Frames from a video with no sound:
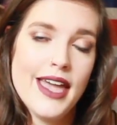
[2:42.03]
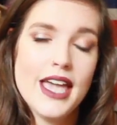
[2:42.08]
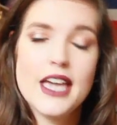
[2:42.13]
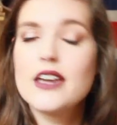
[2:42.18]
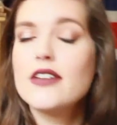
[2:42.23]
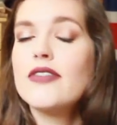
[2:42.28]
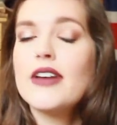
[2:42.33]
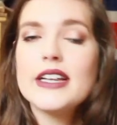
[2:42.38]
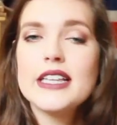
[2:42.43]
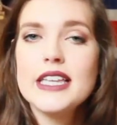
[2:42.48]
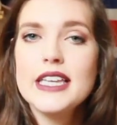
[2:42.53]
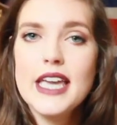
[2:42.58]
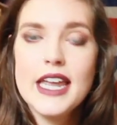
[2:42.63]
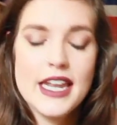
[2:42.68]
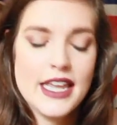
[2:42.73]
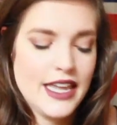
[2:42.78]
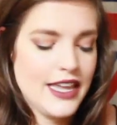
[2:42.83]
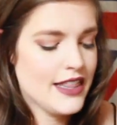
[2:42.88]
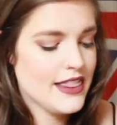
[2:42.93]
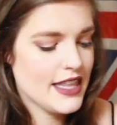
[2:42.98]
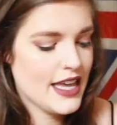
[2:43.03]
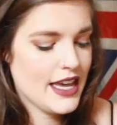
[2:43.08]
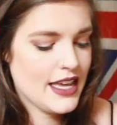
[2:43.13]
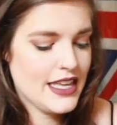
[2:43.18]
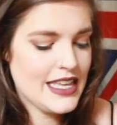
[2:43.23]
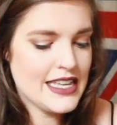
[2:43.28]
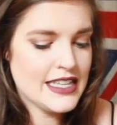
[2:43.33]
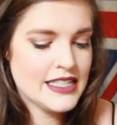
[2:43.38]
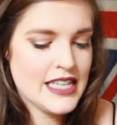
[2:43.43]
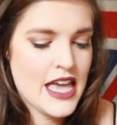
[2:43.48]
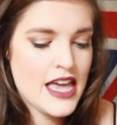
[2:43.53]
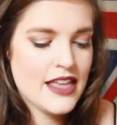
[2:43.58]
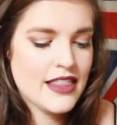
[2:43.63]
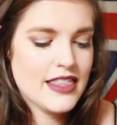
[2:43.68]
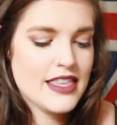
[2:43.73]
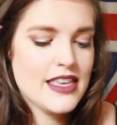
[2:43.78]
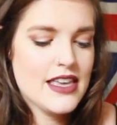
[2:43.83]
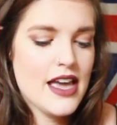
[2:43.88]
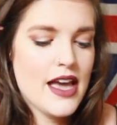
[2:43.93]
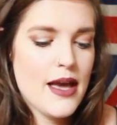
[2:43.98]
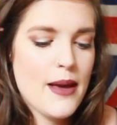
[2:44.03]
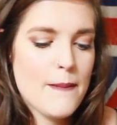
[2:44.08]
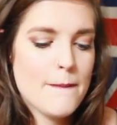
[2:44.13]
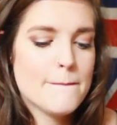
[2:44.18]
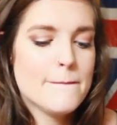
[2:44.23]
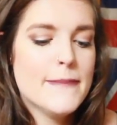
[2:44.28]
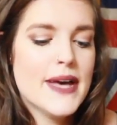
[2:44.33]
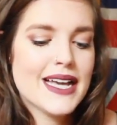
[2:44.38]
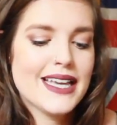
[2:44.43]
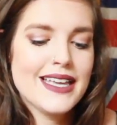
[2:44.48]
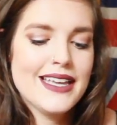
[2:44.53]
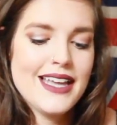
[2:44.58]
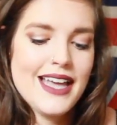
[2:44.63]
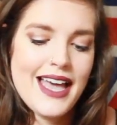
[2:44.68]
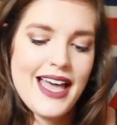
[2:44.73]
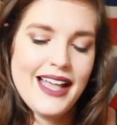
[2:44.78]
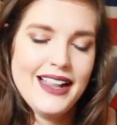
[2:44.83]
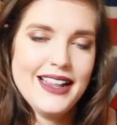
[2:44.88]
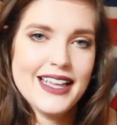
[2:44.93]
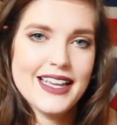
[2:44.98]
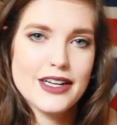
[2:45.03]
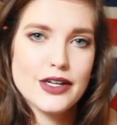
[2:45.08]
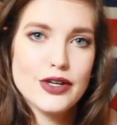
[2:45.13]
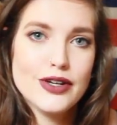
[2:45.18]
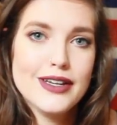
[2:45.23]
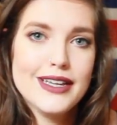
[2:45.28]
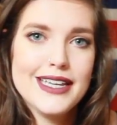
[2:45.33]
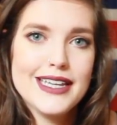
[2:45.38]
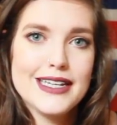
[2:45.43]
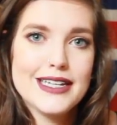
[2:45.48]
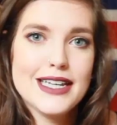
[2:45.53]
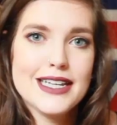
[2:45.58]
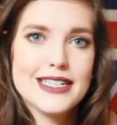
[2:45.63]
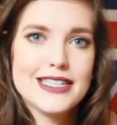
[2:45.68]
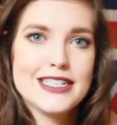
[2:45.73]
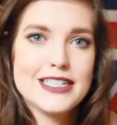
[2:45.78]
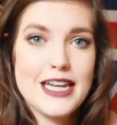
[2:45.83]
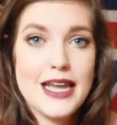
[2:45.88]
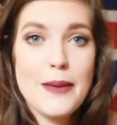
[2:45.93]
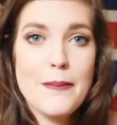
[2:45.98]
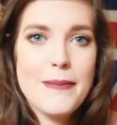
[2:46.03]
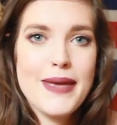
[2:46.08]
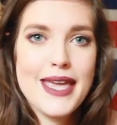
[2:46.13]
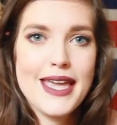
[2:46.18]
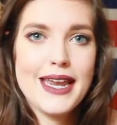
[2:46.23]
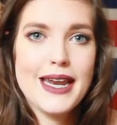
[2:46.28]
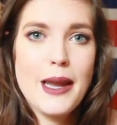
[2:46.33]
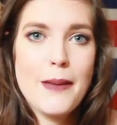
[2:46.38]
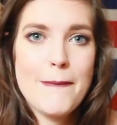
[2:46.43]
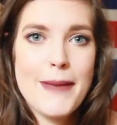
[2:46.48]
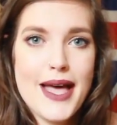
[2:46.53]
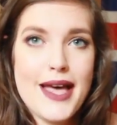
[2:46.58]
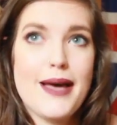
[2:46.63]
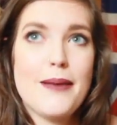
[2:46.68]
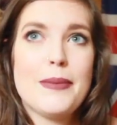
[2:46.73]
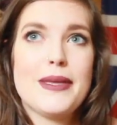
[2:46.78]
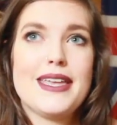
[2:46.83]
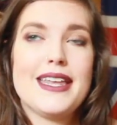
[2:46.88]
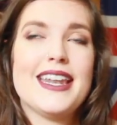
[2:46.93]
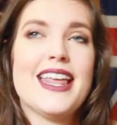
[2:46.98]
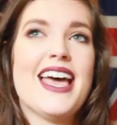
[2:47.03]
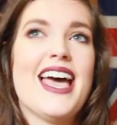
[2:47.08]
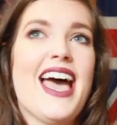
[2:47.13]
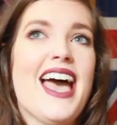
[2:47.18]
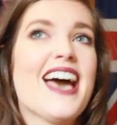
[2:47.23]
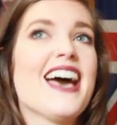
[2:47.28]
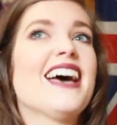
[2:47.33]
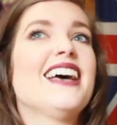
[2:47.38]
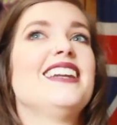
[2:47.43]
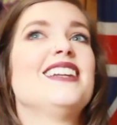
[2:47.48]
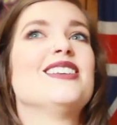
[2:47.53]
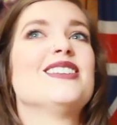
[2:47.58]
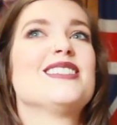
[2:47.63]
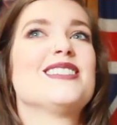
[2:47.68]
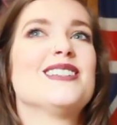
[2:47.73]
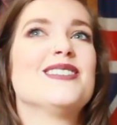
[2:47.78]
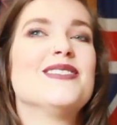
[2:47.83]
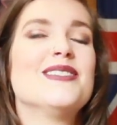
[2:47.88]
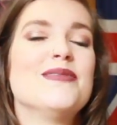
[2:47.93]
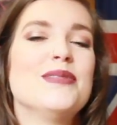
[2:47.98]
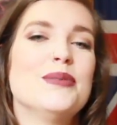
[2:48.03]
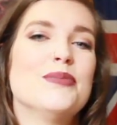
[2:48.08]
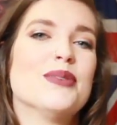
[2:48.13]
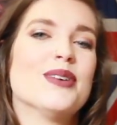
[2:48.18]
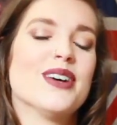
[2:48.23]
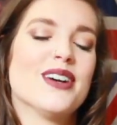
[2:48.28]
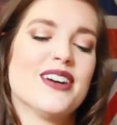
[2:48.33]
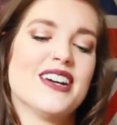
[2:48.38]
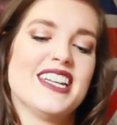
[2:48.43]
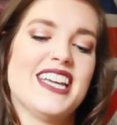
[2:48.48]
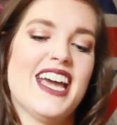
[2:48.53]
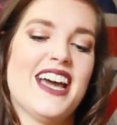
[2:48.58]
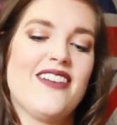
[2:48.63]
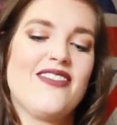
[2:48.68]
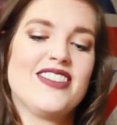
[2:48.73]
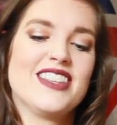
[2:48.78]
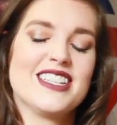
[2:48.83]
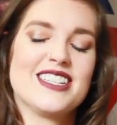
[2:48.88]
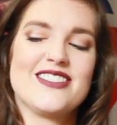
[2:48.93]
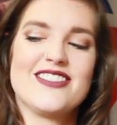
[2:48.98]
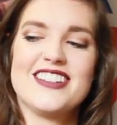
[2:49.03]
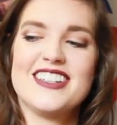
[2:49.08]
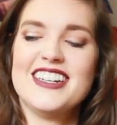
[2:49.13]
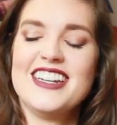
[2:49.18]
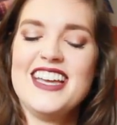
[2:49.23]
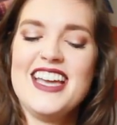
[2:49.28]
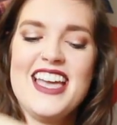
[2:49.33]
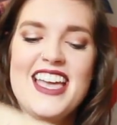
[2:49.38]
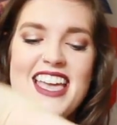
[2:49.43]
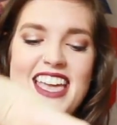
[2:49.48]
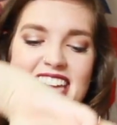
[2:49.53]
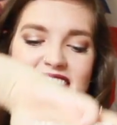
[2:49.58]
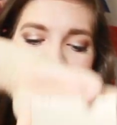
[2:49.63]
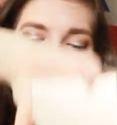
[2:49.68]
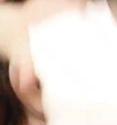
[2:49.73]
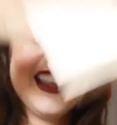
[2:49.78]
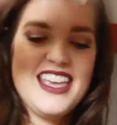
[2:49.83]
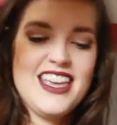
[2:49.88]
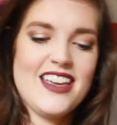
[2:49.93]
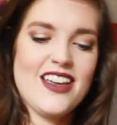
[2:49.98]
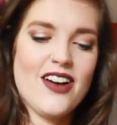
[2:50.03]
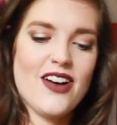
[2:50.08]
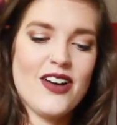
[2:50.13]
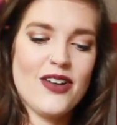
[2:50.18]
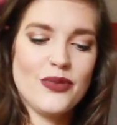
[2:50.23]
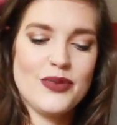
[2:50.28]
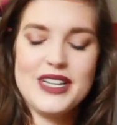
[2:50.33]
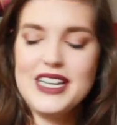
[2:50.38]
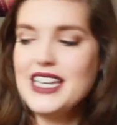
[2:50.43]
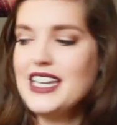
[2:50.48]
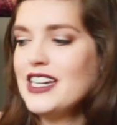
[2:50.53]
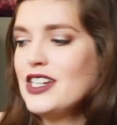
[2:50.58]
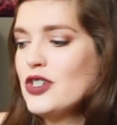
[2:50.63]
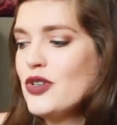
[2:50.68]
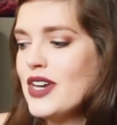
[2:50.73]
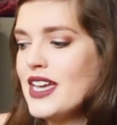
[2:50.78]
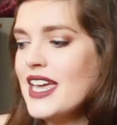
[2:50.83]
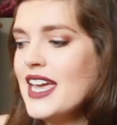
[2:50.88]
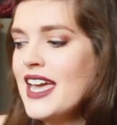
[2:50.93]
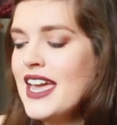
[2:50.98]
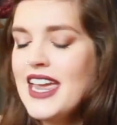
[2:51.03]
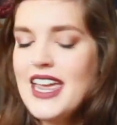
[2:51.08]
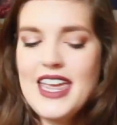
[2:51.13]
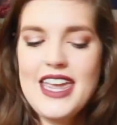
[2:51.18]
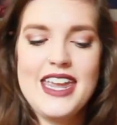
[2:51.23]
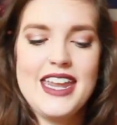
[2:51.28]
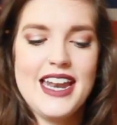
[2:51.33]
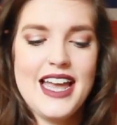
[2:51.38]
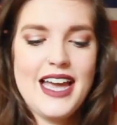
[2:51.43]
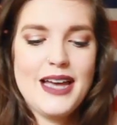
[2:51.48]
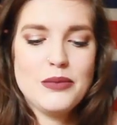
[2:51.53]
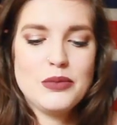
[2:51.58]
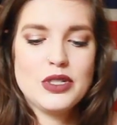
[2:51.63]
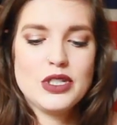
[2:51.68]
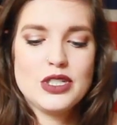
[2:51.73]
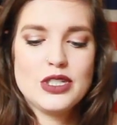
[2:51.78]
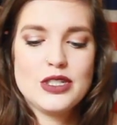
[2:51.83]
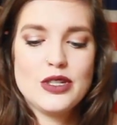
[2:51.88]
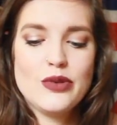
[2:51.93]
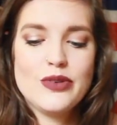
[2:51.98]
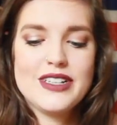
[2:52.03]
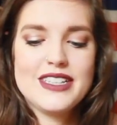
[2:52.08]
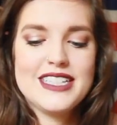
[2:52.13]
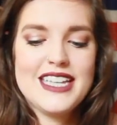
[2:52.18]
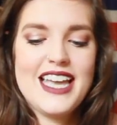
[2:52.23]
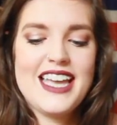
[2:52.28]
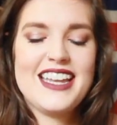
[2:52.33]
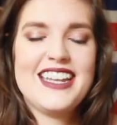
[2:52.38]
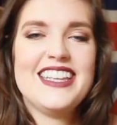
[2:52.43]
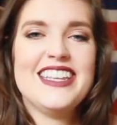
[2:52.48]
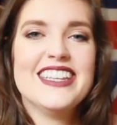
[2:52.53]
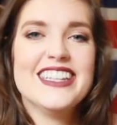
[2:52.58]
I could finally get it. And that is the Becca highlighter in Champagne Pop. I know so many people already have this one, and they all really enjoy it, and I'm just so excited.